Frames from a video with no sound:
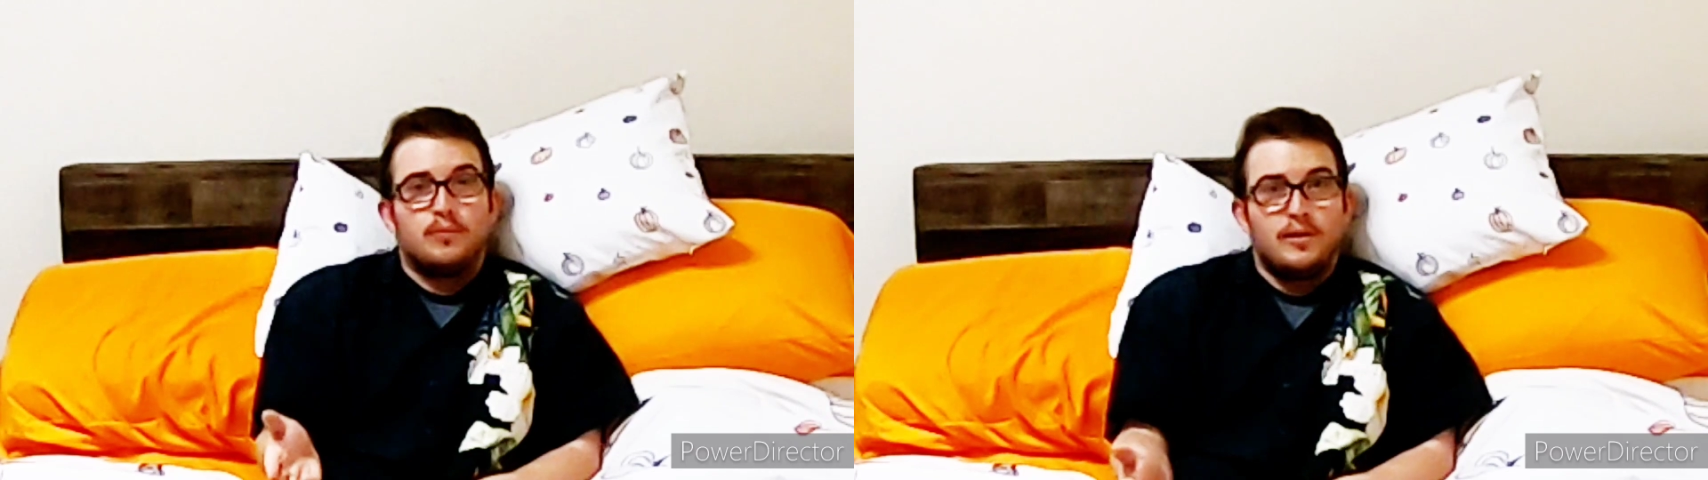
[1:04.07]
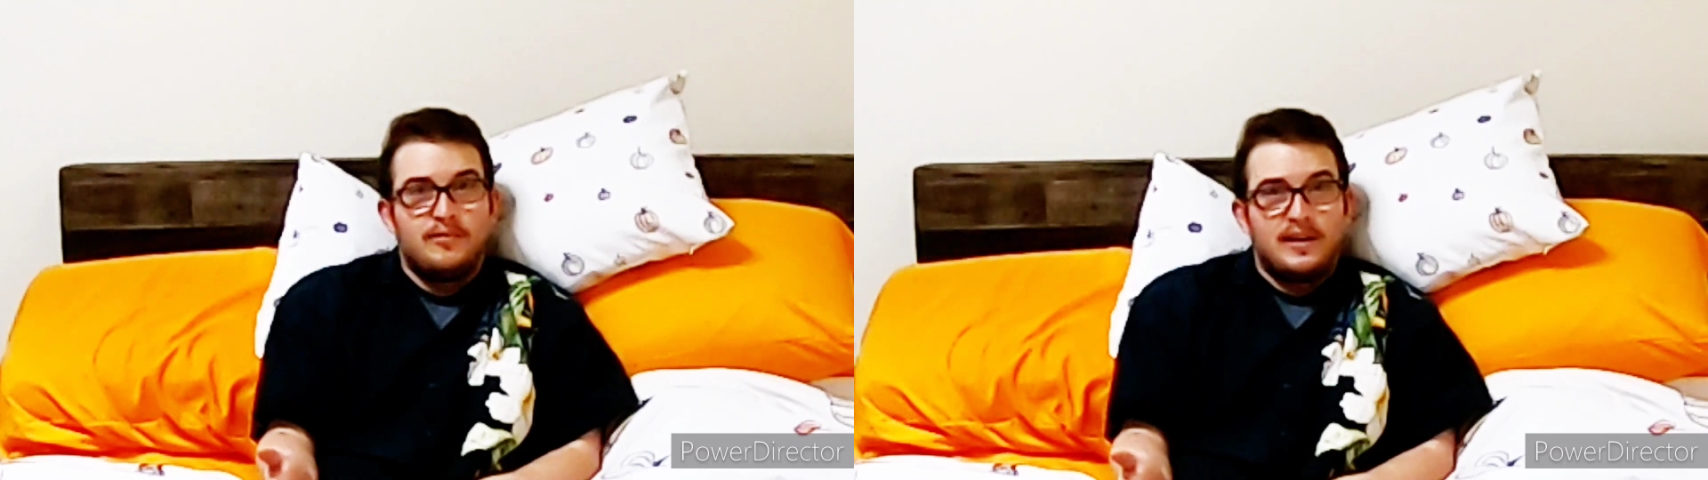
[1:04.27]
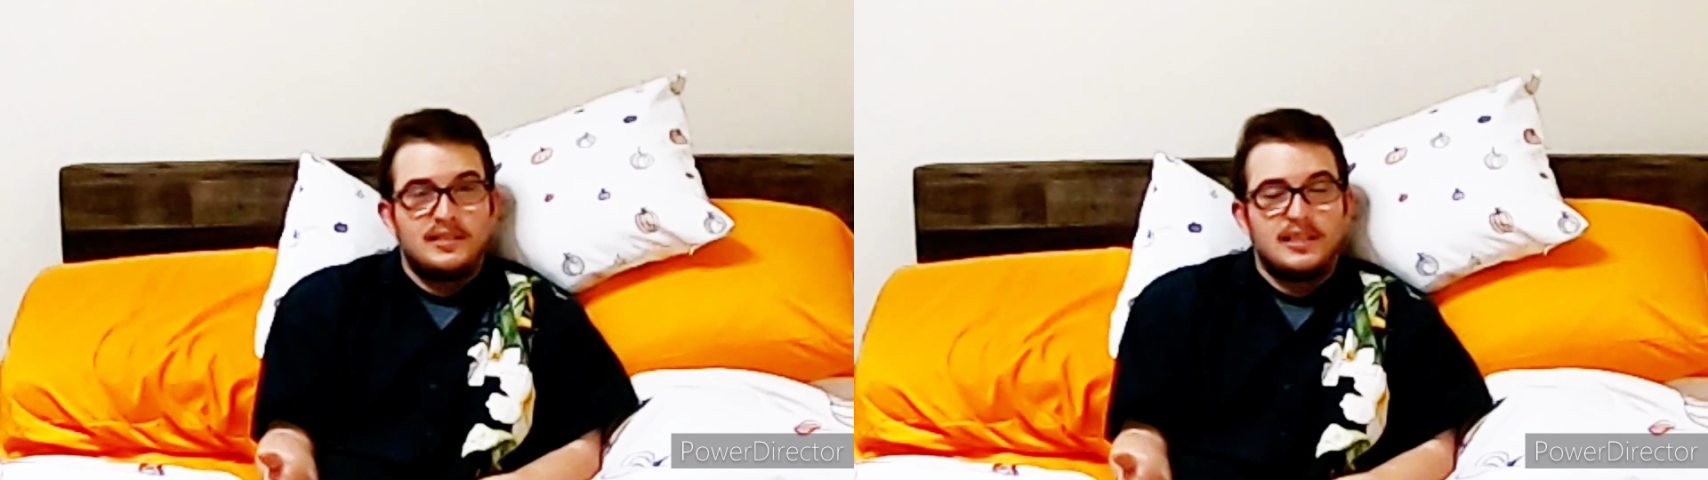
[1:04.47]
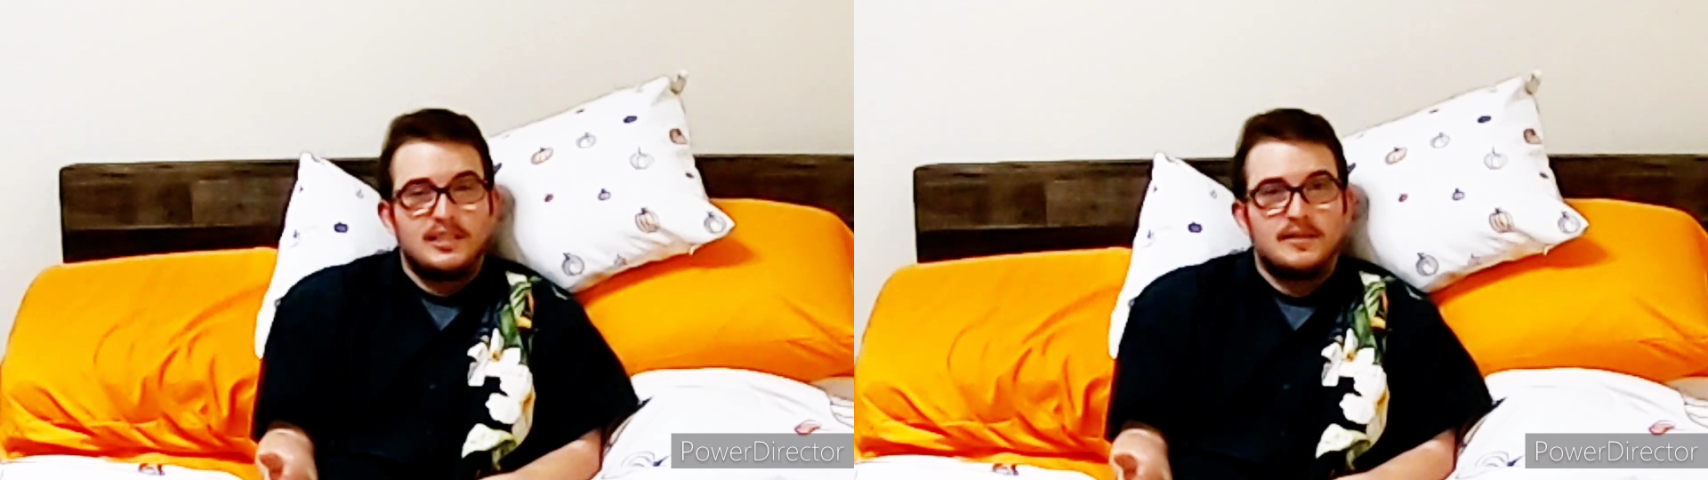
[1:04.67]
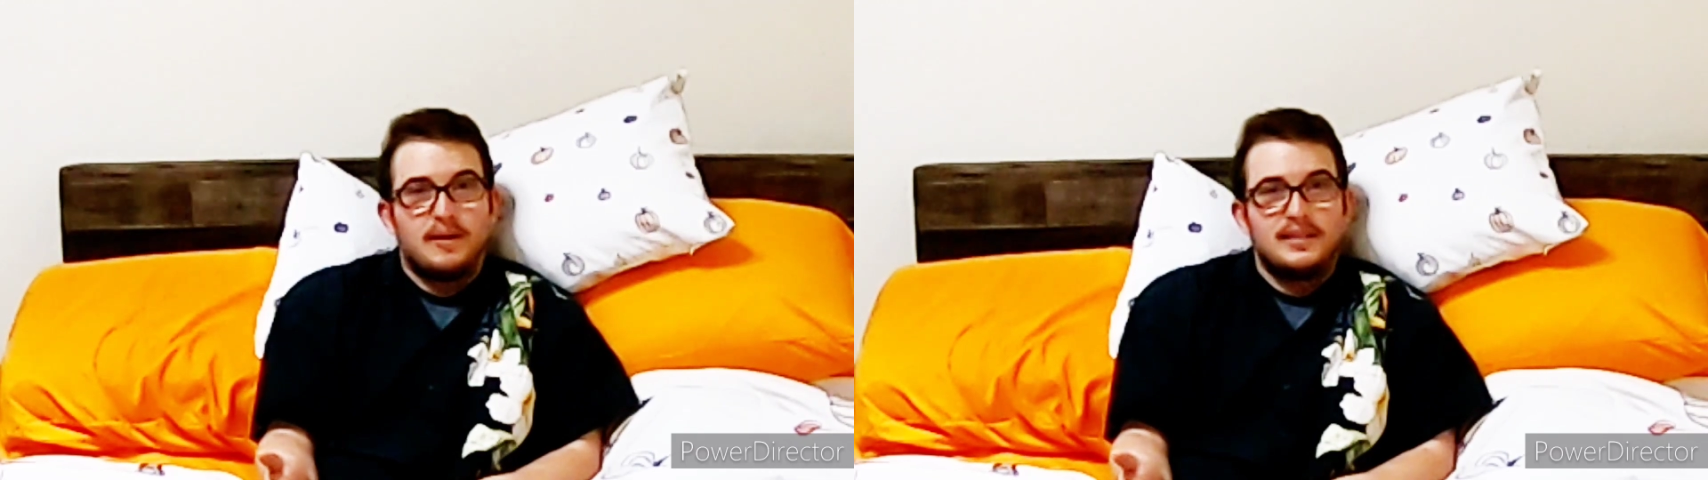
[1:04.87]
want to preface
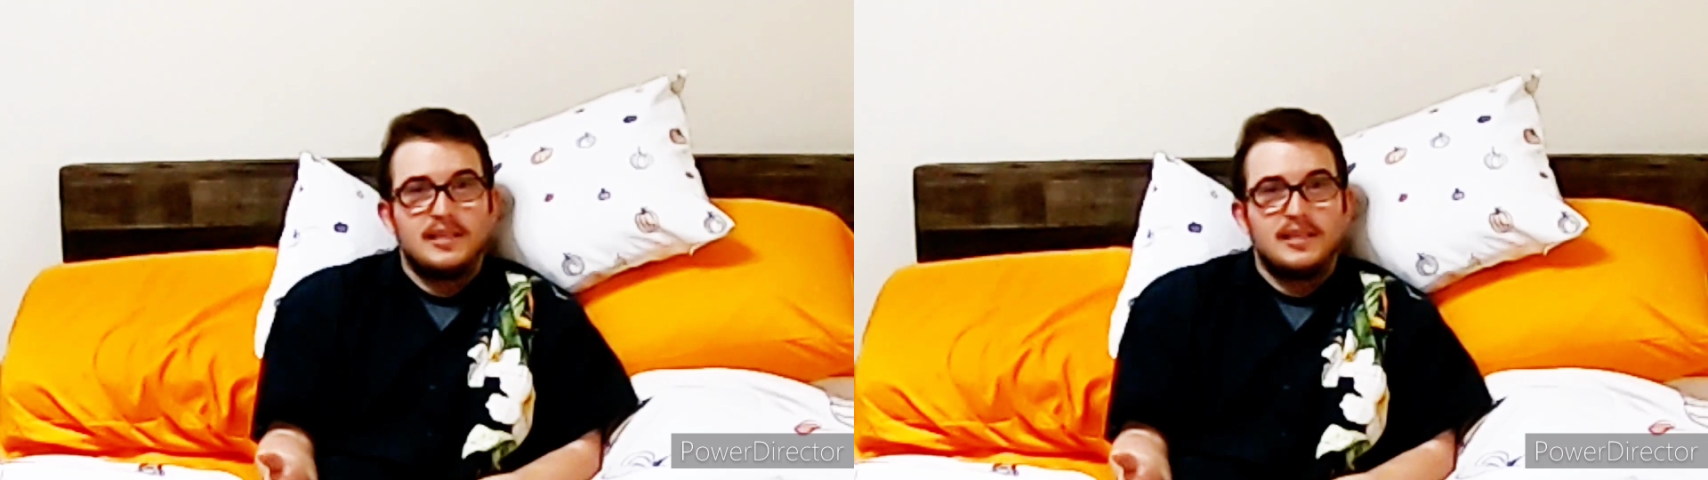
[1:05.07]
this by